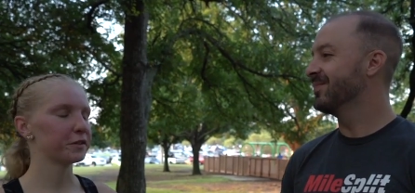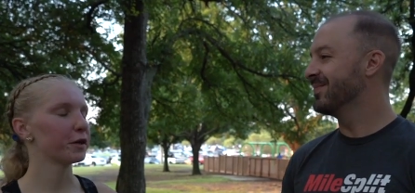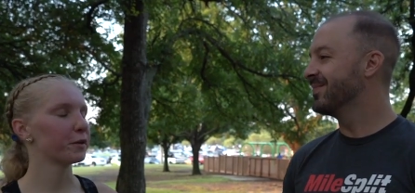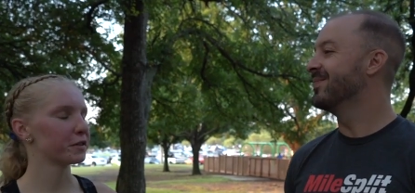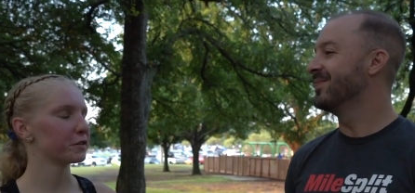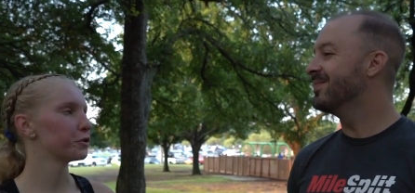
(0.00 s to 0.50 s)
Speaker 1: too
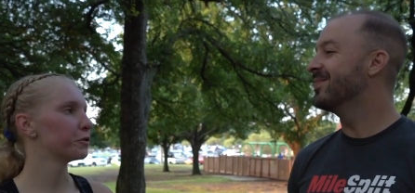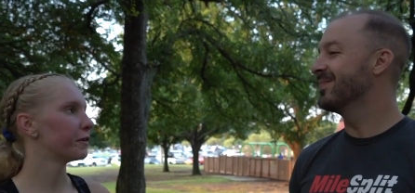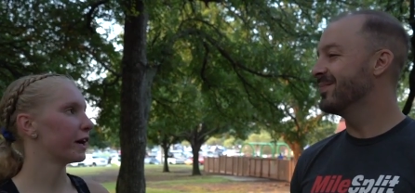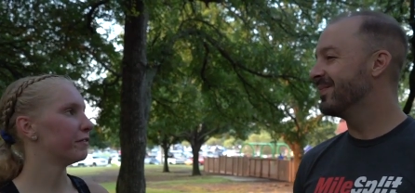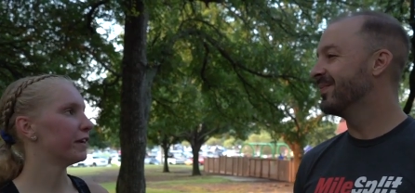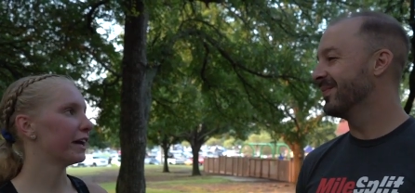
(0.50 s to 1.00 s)
that was a true
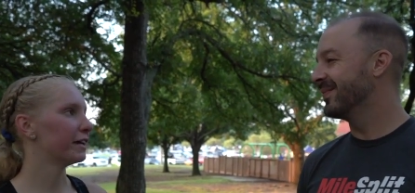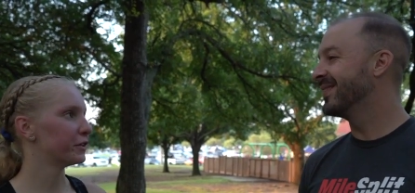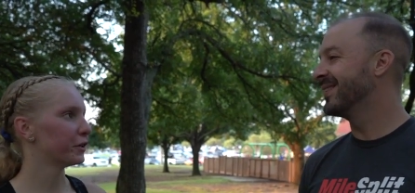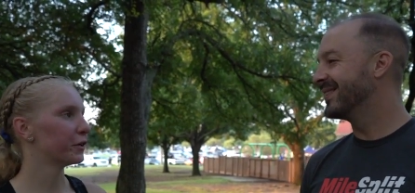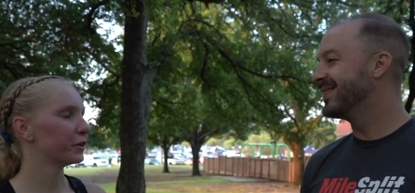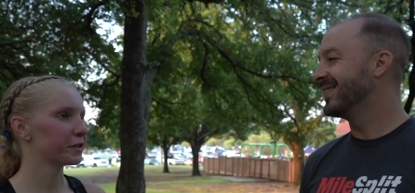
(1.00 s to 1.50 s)
5K
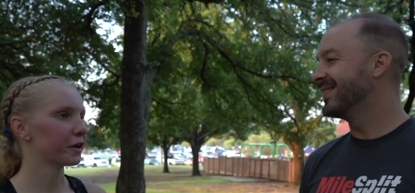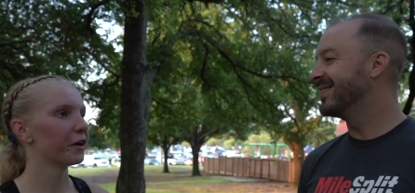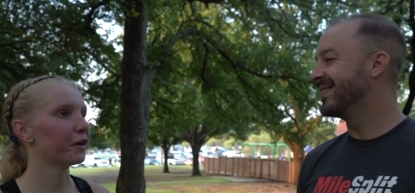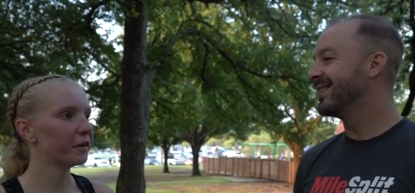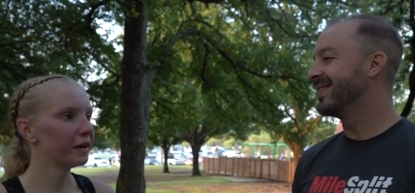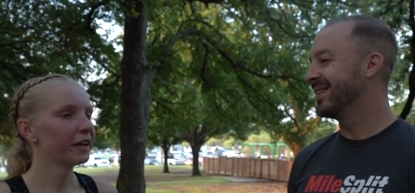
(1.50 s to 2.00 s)
too.
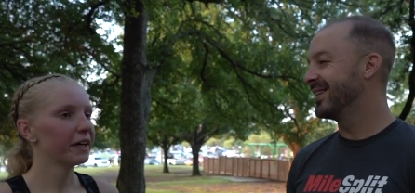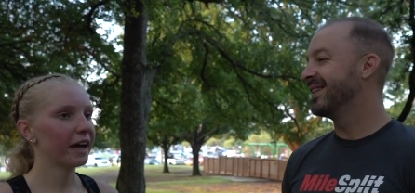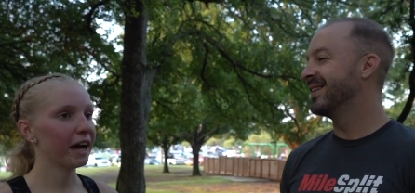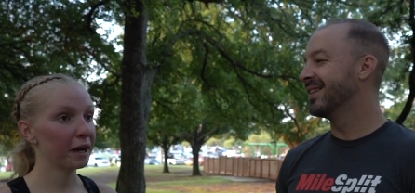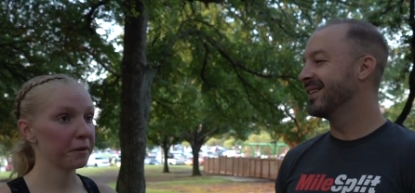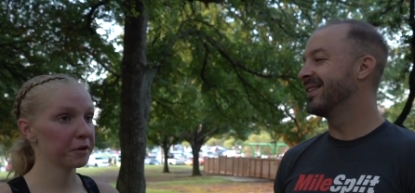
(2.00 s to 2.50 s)
So
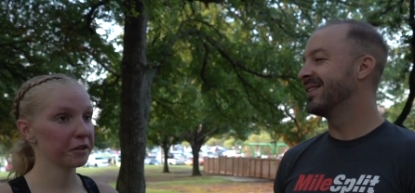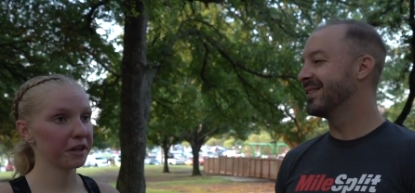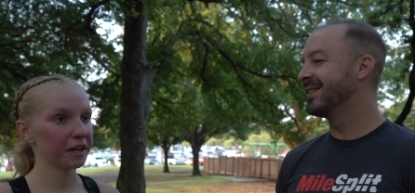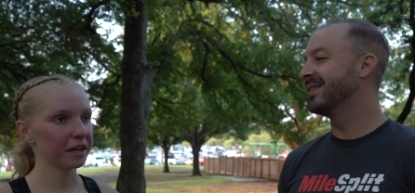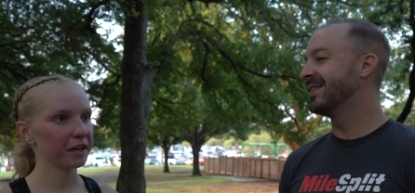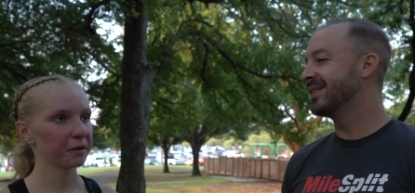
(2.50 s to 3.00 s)
yeah, I'm
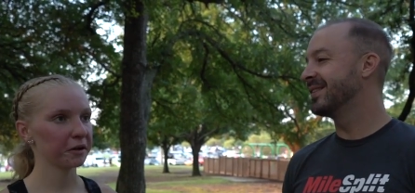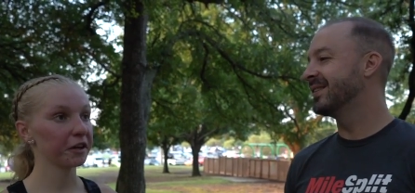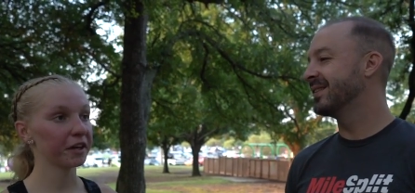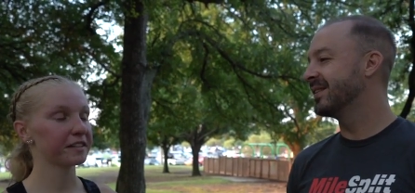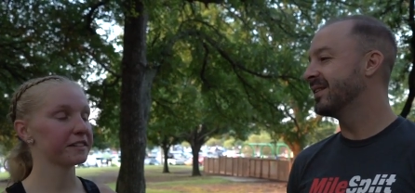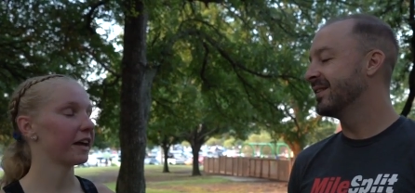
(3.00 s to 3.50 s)
really
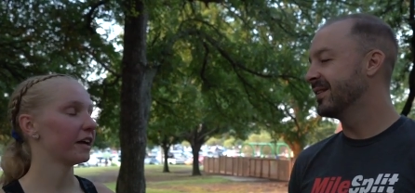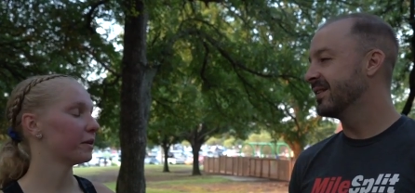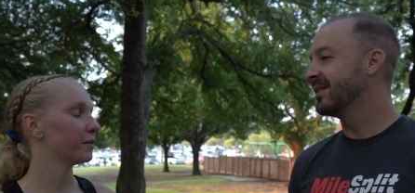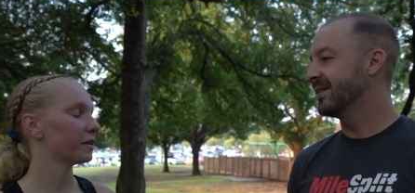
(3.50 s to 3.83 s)
really excited